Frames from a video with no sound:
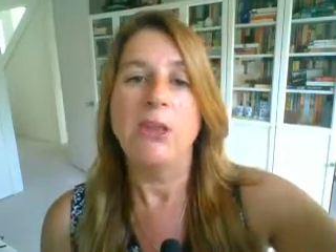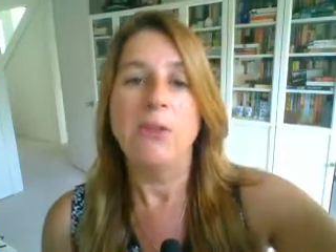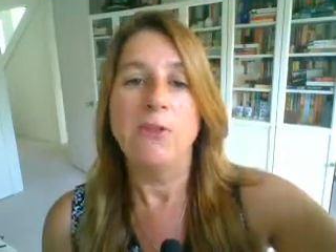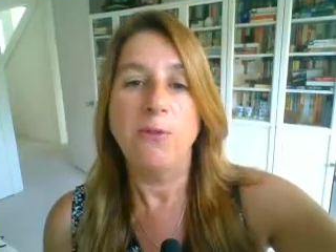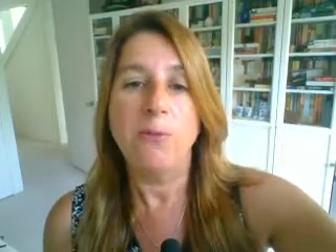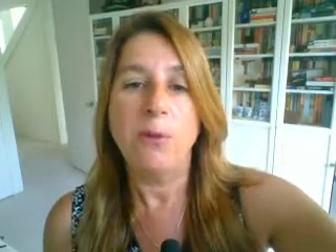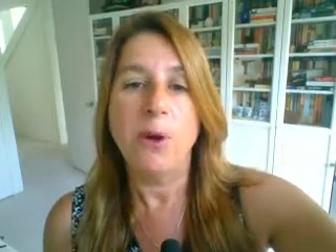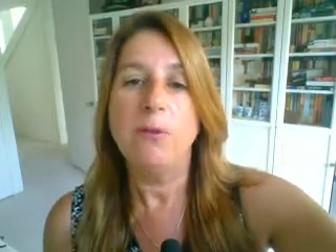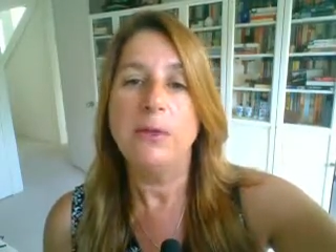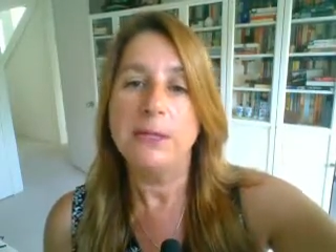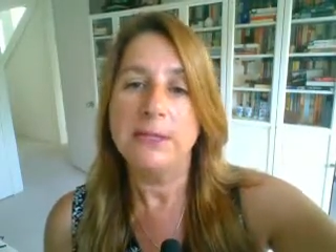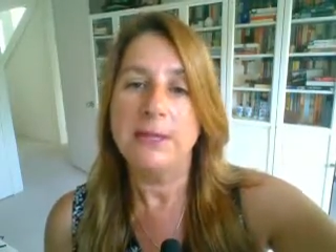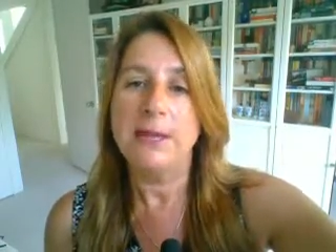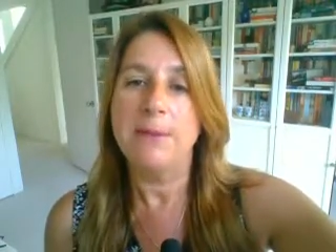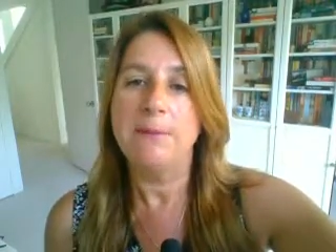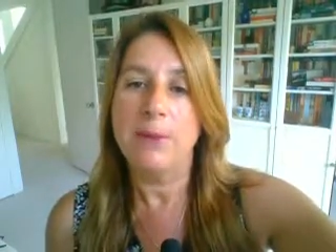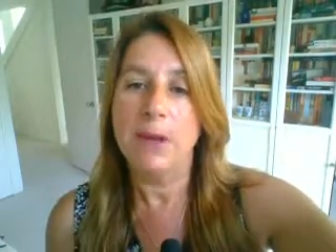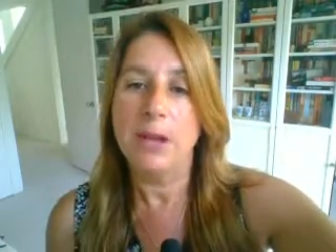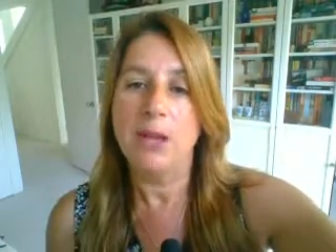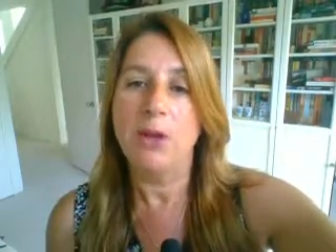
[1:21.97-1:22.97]
You've probably
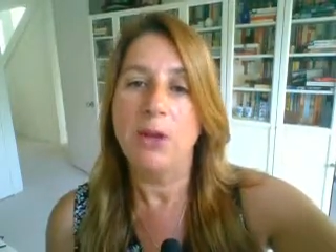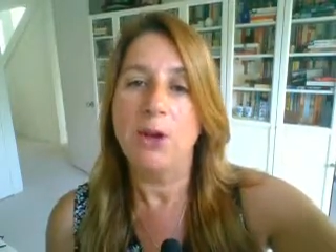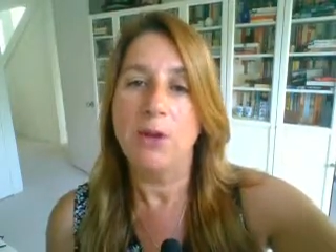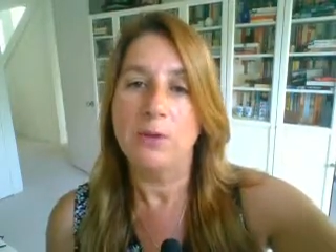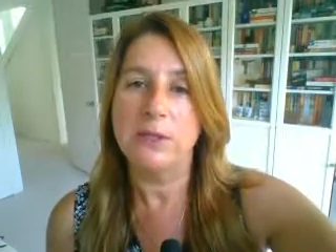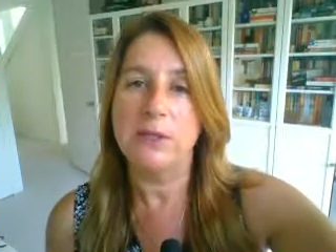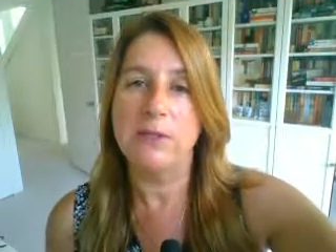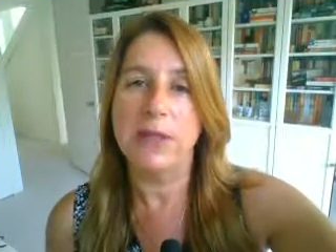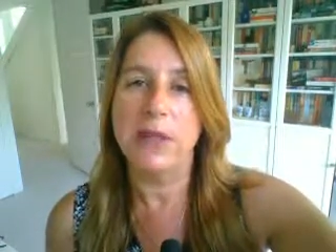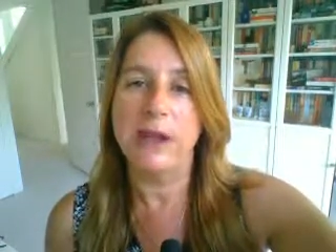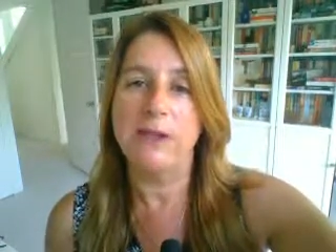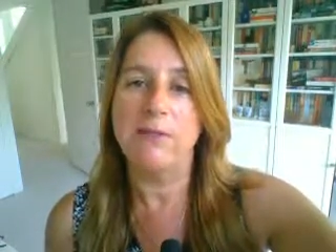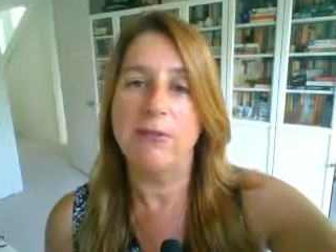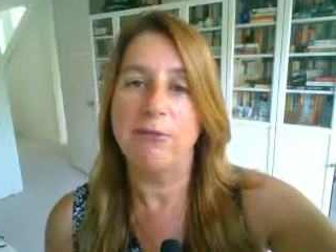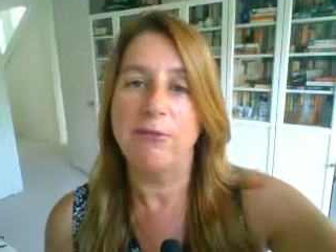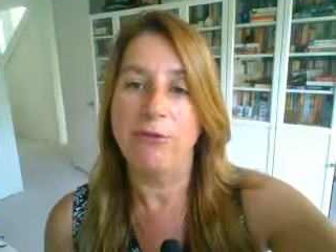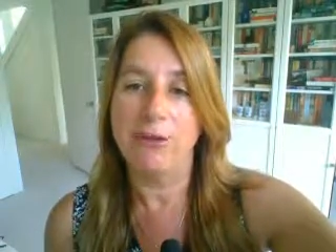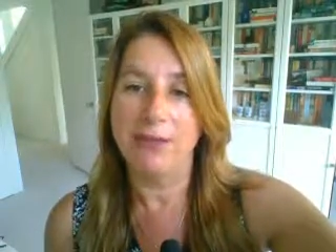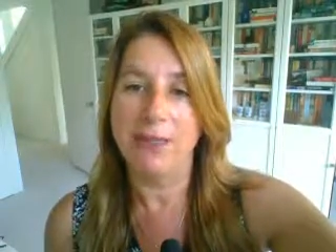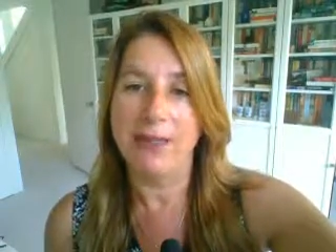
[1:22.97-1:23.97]
set many goals without
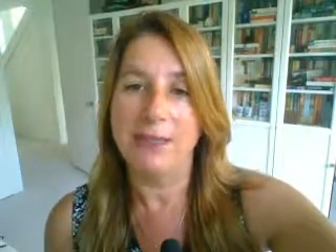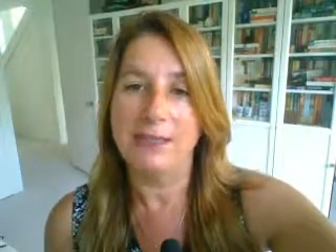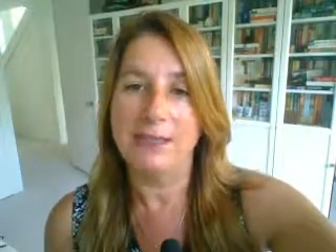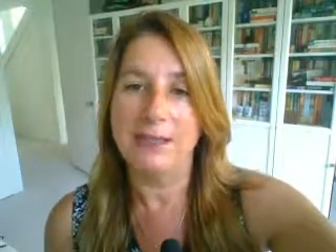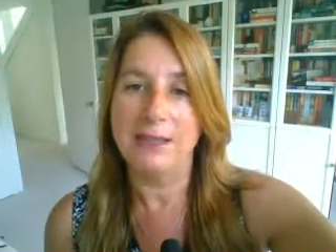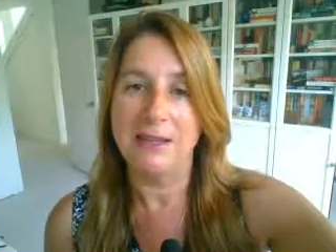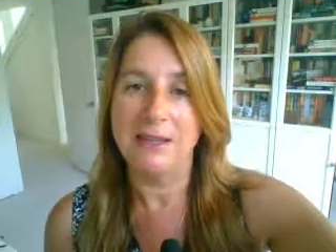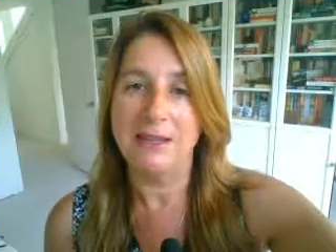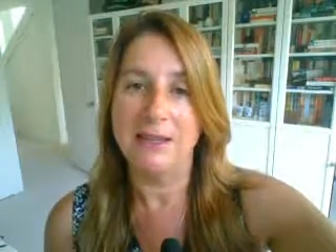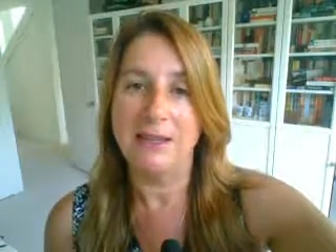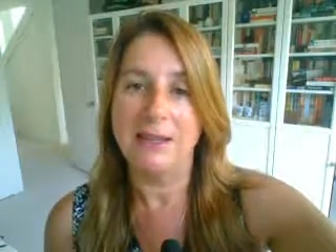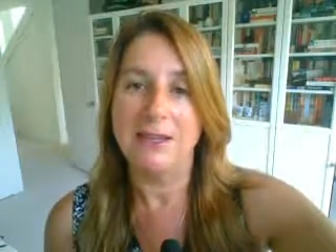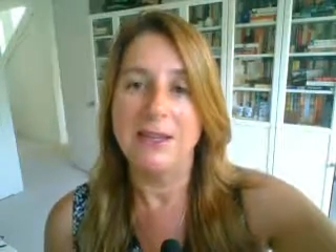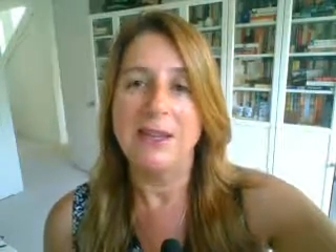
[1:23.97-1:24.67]
even realizing it.